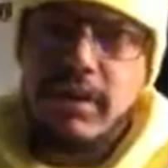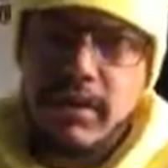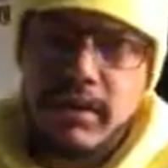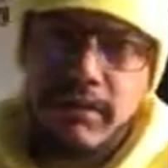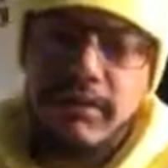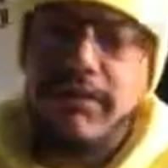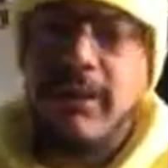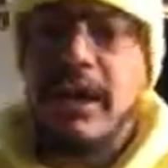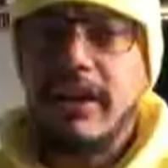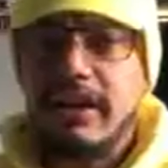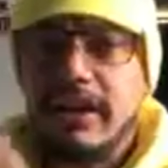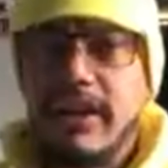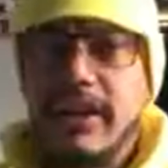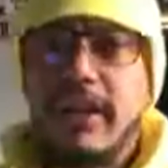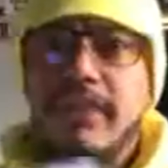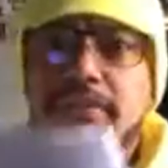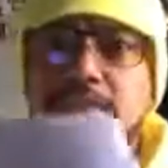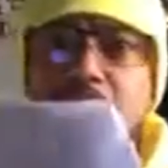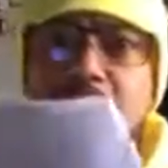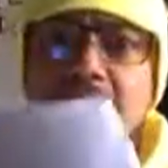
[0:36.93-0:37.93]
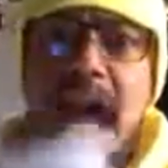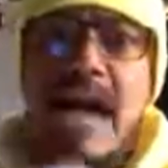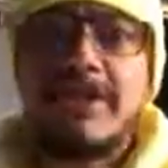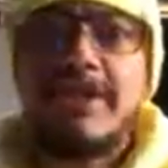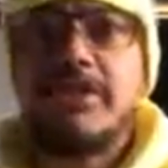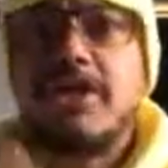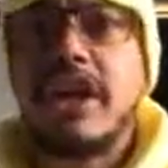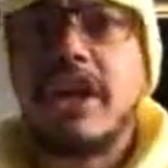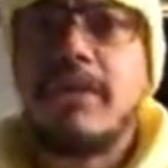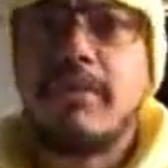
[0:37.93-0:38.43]
the failure of
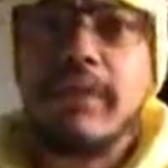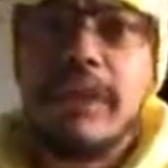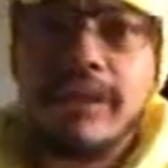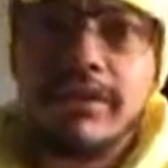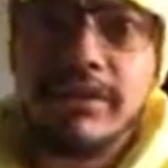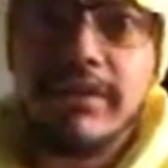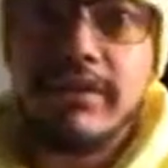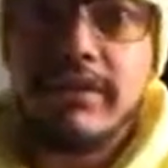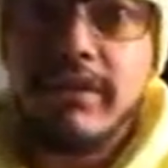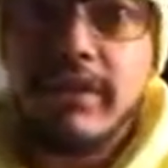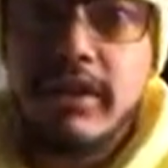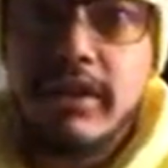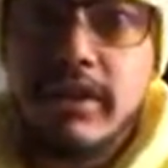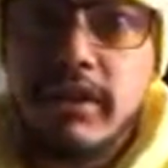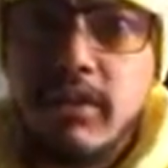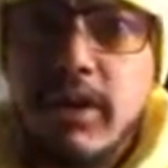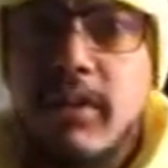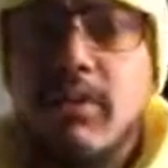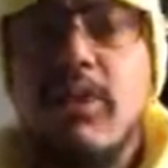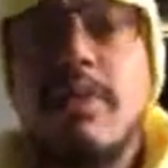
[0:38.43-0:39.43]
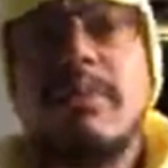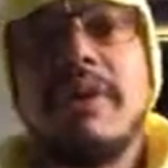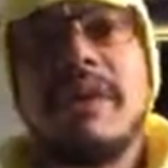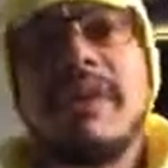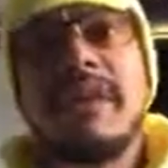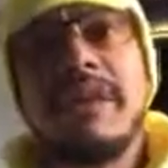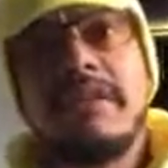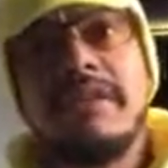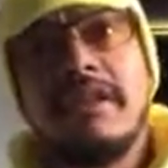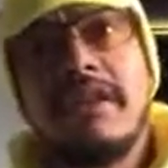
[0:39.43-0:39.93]
past generations when a woman
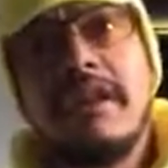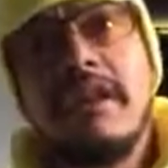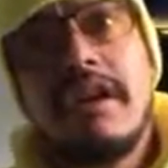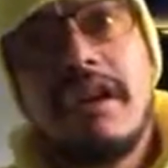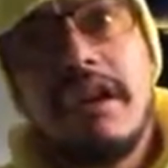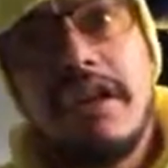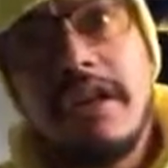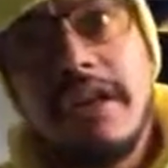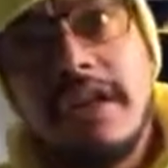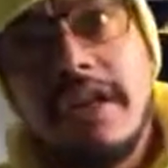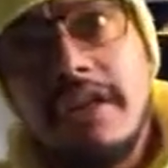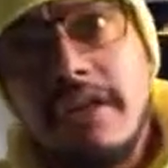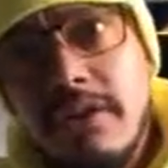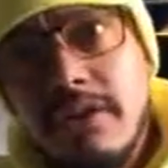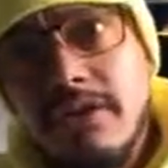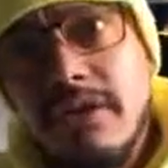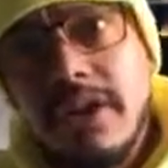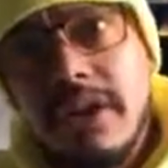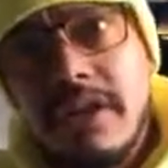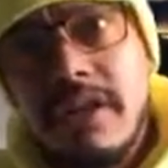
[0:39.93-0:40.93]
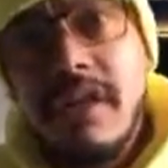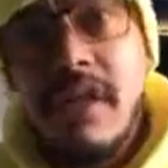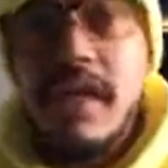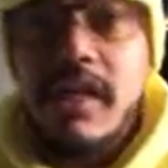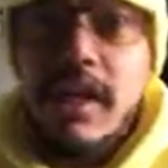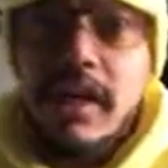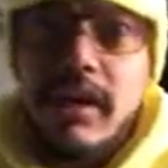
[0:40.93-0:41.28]
is using,